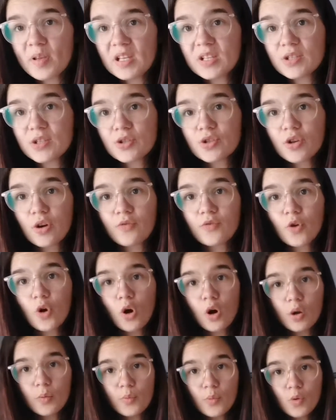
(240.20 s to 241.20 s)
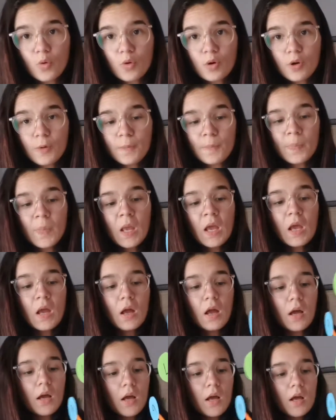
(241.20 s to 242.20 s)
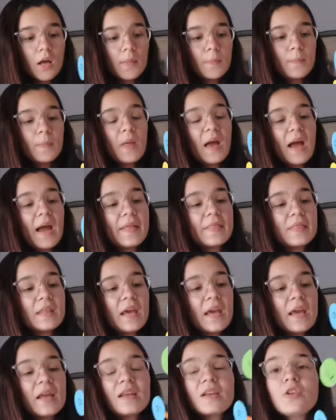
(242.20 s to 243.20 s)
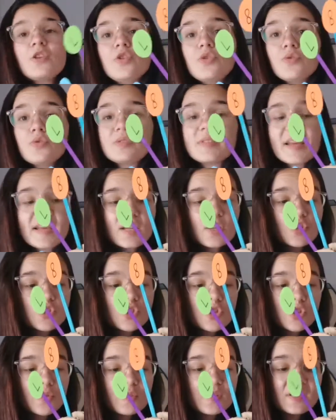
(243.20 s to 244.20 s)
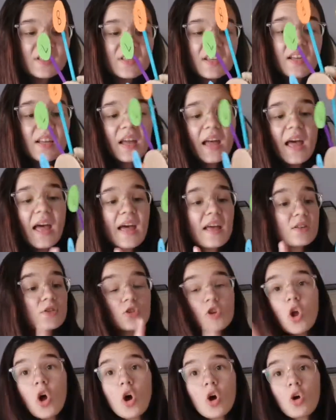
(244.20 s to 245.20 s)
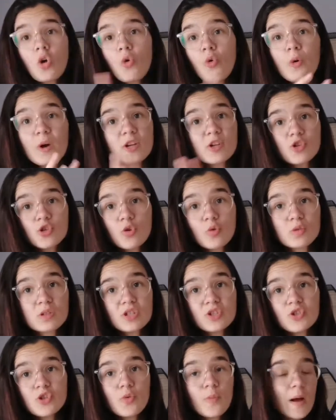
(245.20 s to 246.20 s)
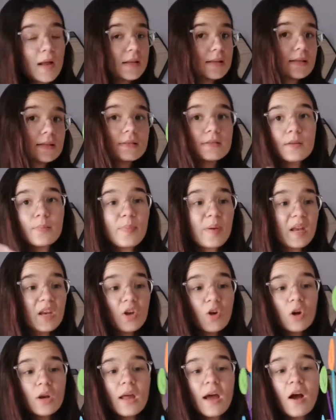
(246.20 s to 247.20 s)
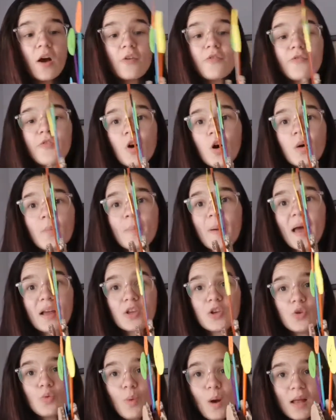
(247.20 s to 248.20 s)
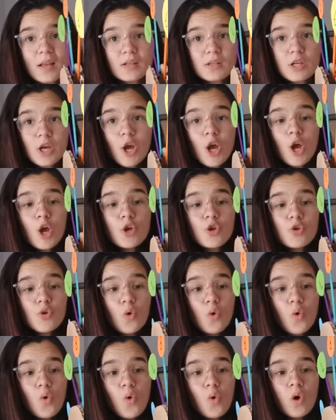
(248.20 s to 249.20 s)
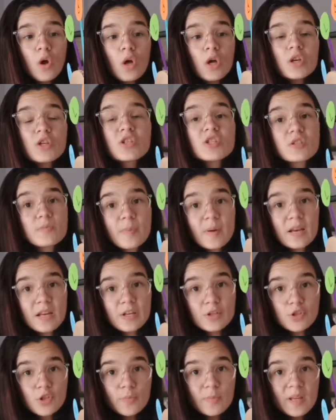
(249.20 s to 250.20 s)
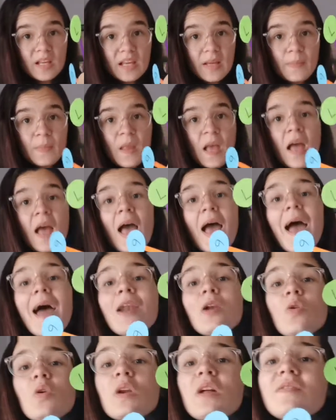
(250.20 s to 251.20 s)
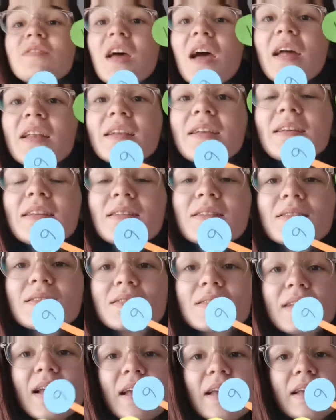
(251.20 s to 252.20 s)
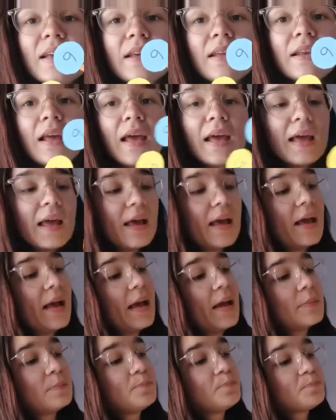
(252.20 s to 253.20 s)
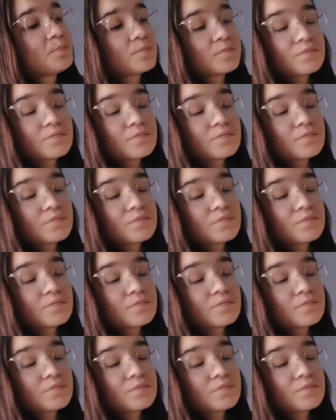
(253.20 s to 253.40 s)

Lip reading: pieces of cardboard, and then you take a skewer stick as long or as short as you want it, depending on how far back you want your spinner to be. And all I've done is taken a